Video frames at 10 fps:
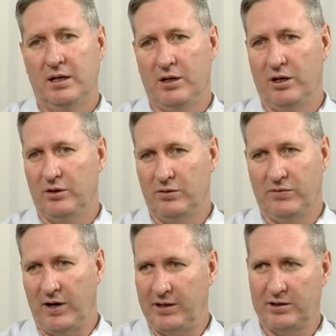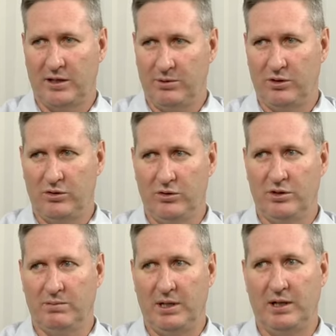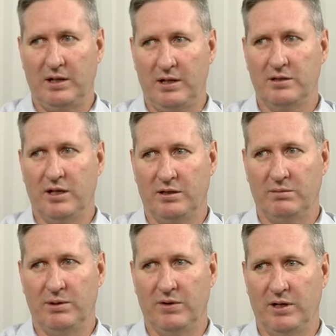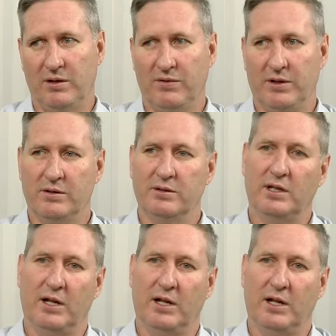You know, to find substitutes immediately is going to be very difficult,